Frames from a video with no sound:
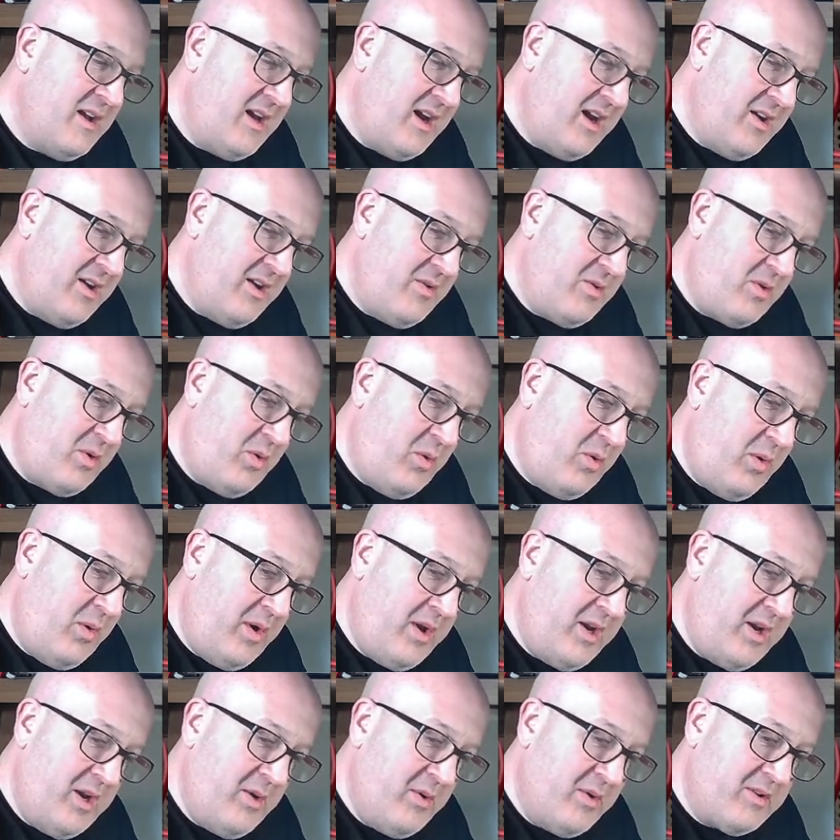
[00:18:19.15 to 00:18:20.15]
don't
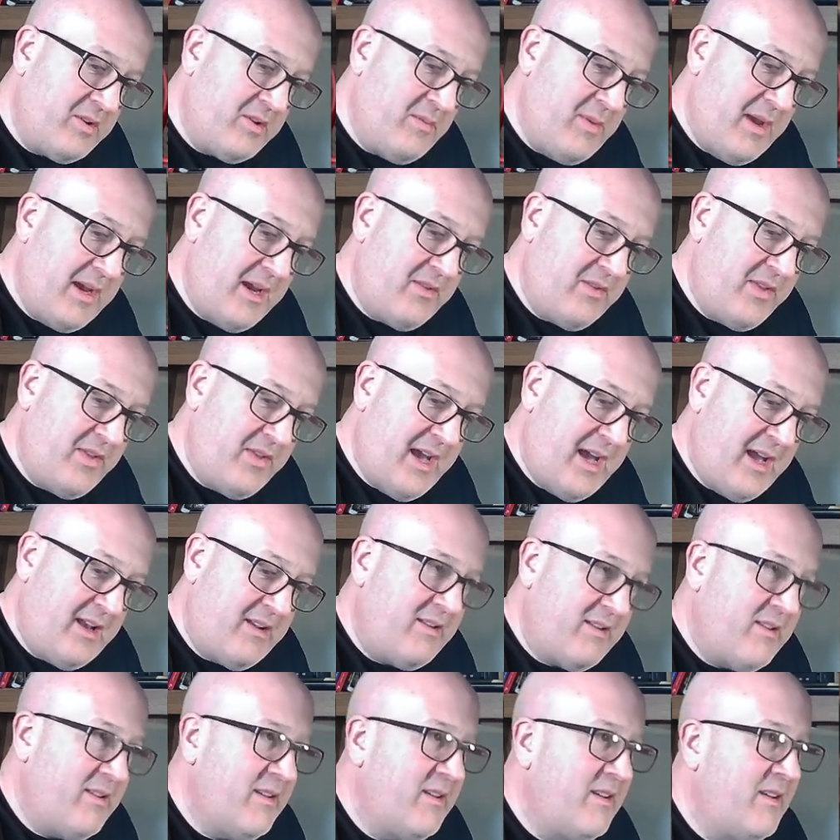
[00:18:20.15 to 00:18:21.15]
quite know what to make of that.